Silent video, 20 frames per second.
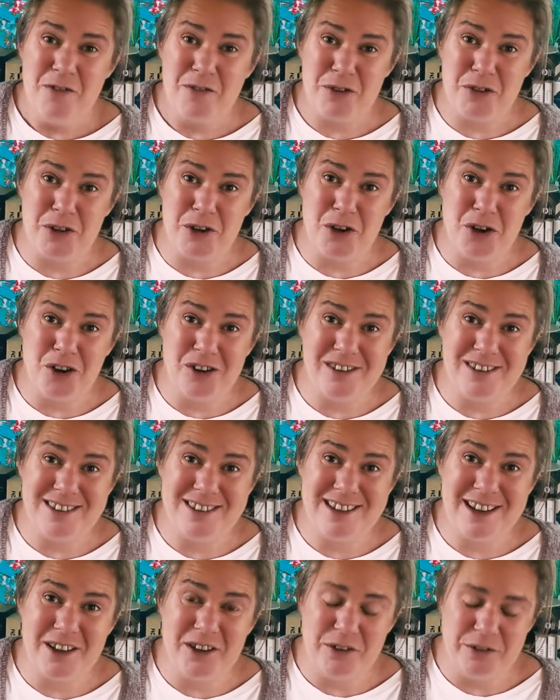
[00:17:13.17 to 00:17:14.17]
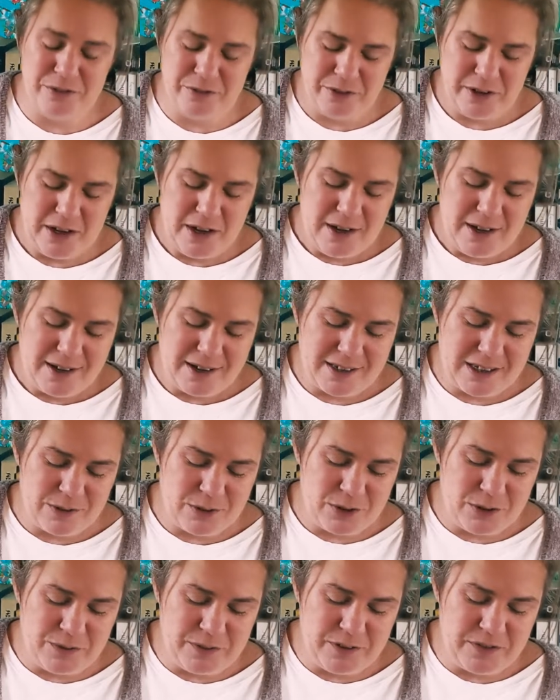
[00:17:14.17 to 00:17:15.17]
yarn itself, because it
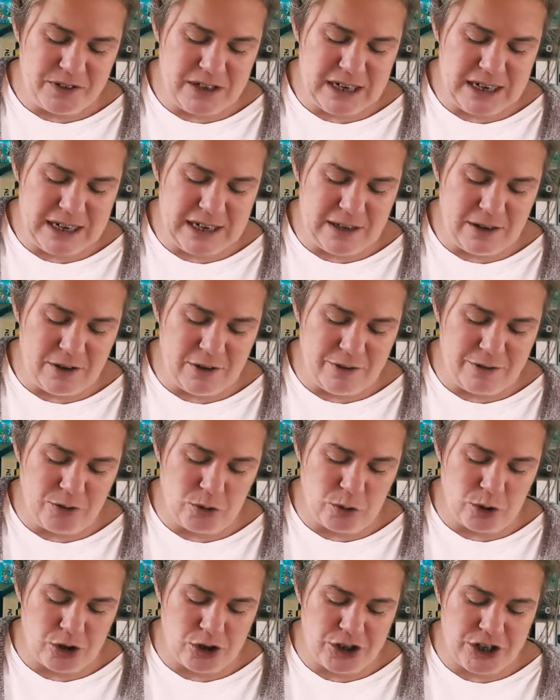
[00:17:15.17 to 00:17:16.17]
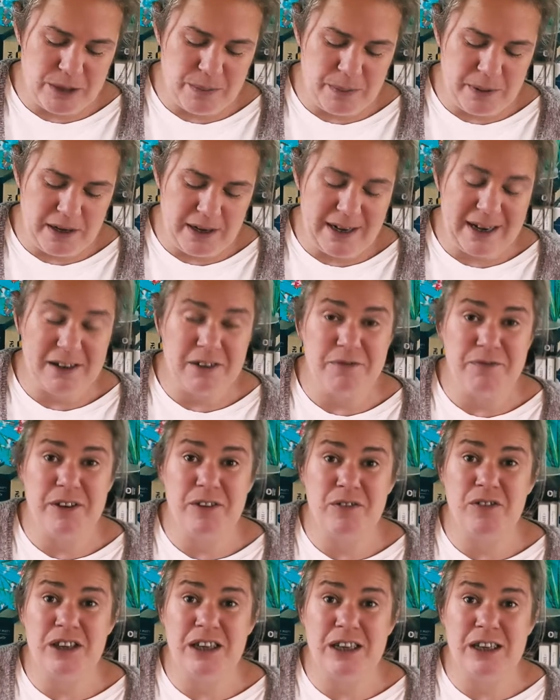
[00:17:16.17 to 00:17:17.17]
was $15 for shipping and
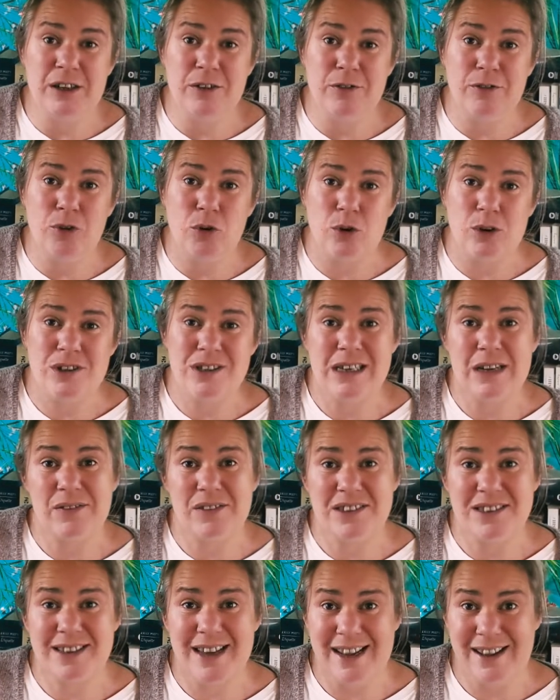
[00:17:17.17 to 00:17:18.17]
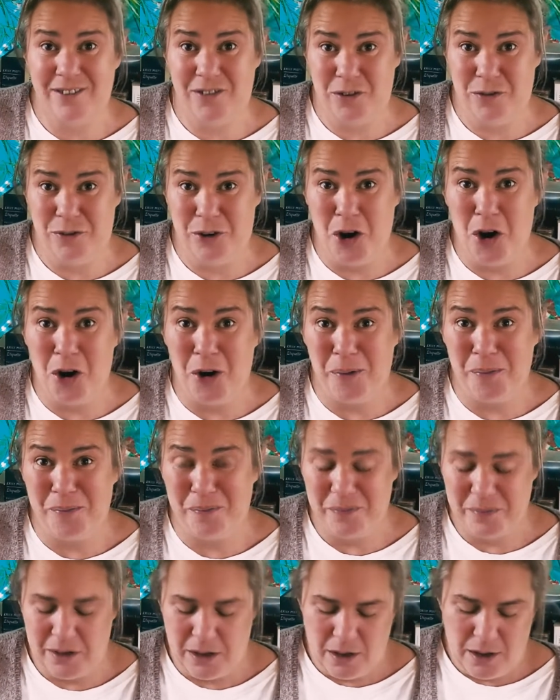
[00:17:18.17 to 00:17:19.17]
$15 for 7 skeins of yarn,
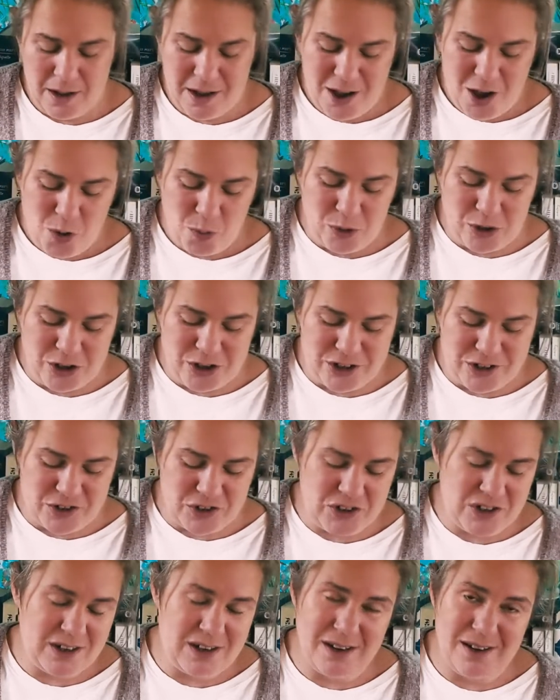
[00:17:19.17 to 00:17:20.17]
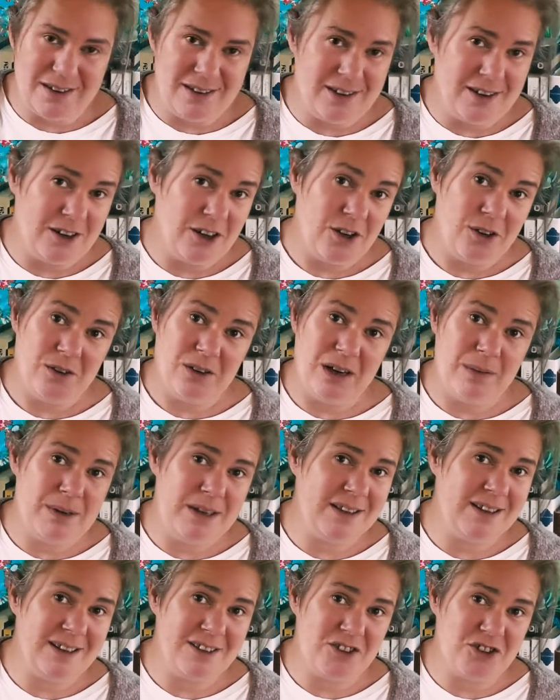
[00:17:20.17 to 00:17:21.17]
which is, you know, I
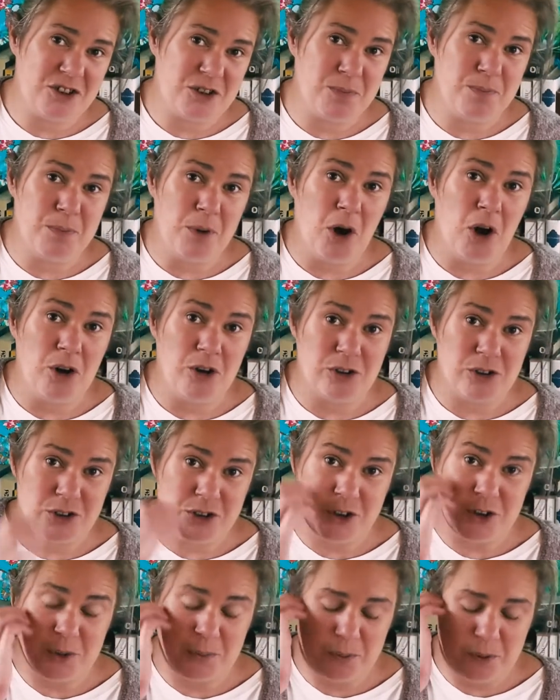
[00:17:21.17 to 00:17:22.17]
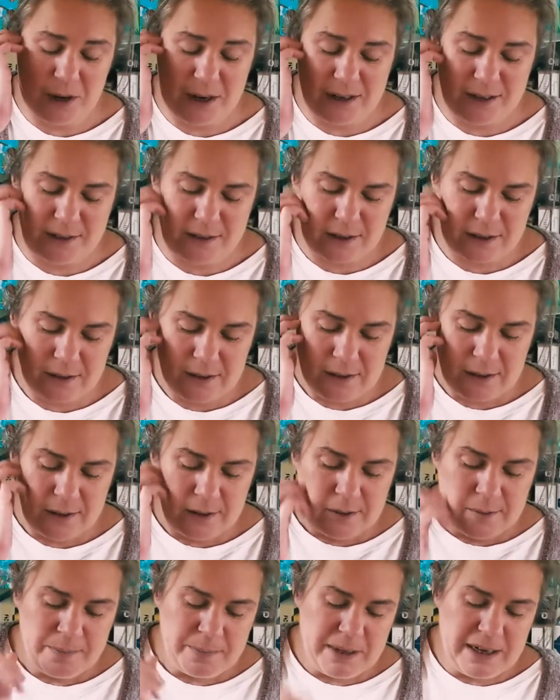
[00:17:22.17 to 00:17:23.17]
mean, that's just bonkers good price.
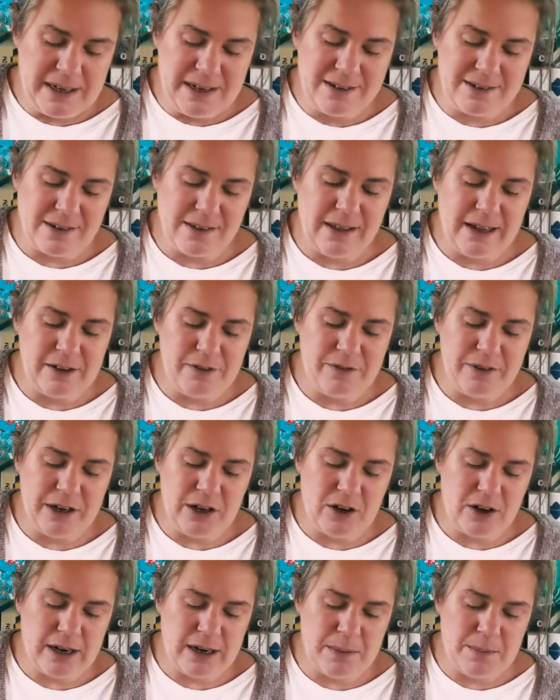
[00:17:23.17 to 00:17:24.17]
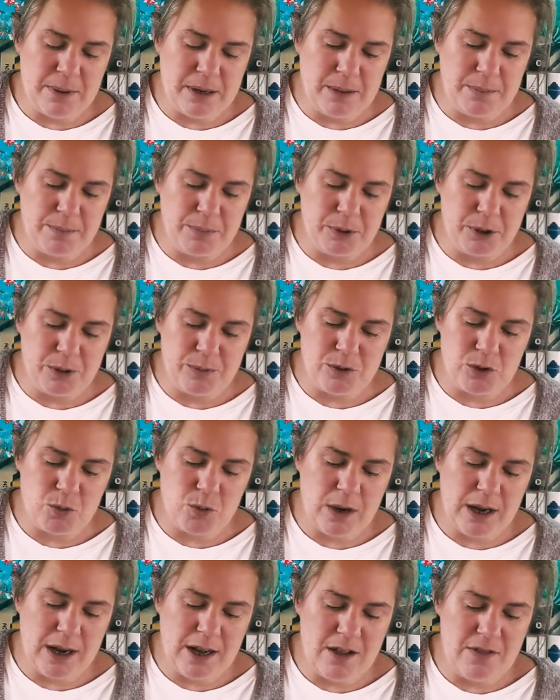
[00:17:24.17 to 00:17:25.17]
It is a light fingering, but it blooms
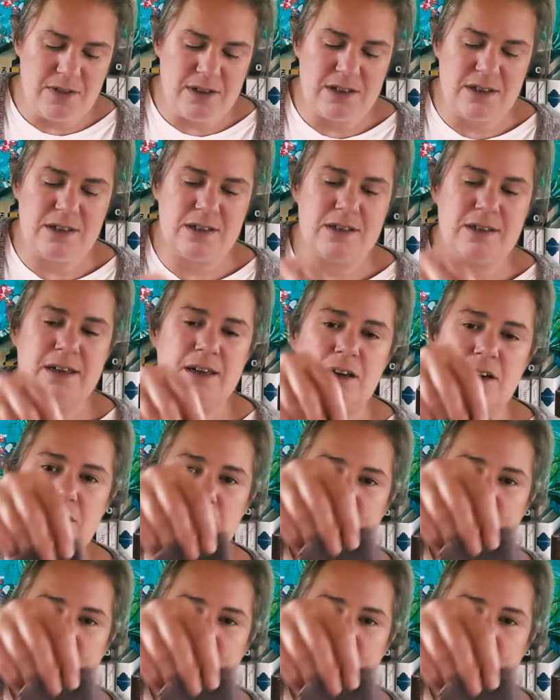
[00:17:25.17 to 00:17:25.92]
well. This is knit